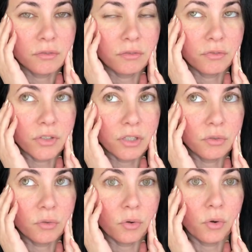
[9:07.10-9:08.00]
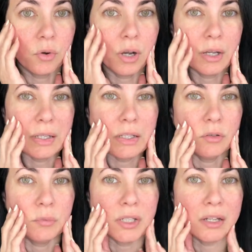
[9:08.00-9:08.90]
feel a
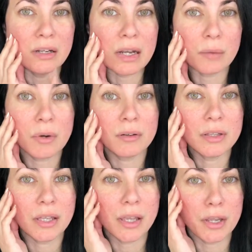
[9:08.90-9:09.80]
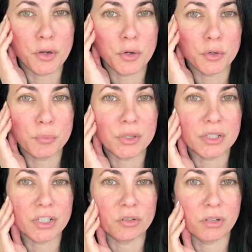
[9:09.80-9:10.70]
little bit, not probably the hair,
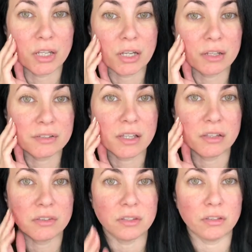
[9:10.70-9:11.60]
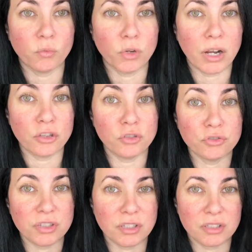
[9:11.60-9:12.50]
but you know, like I said, when I
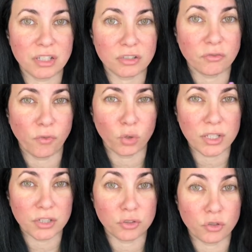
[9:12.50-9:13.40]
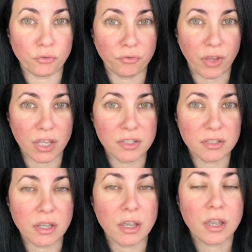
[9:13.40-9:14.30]
use this, exfoliates your face.